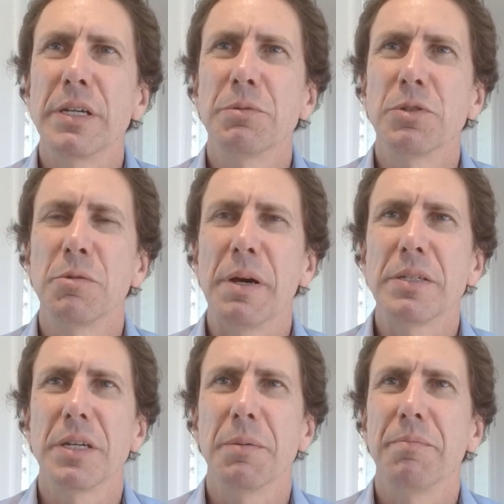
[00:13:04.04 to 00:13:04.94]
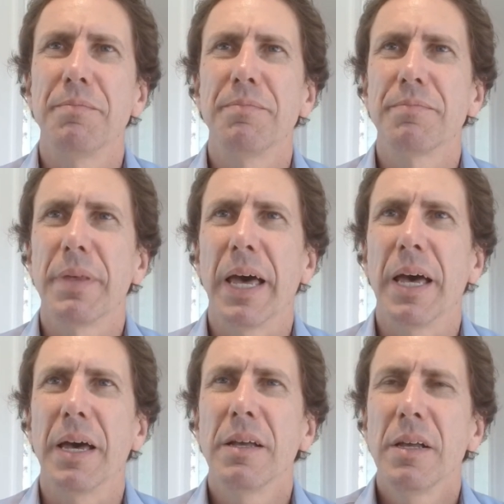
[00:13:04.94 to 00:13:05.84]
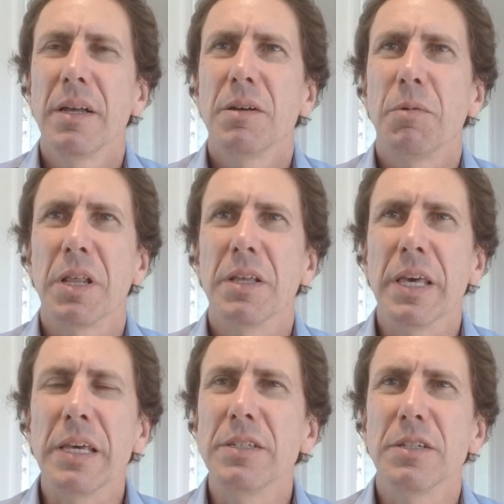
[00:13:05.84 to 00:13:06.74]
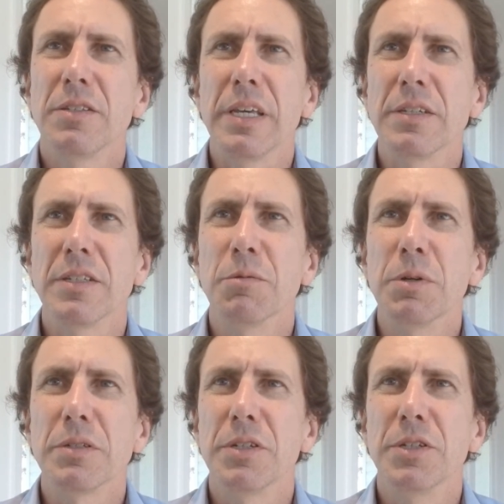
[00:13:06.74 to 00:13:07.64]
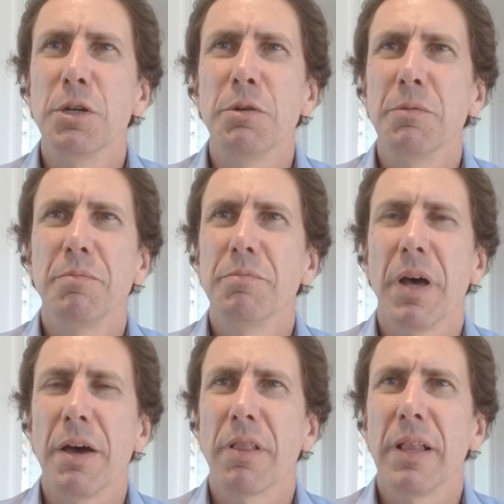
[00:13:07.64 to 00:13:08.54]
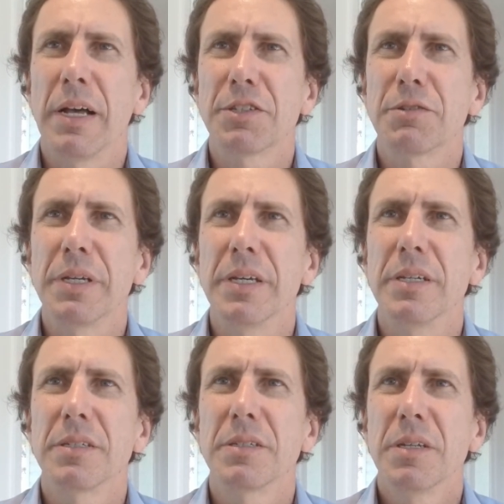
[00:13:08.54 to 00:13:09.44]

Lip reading: was almost one of the easiest things in the world to do over the last 3 years.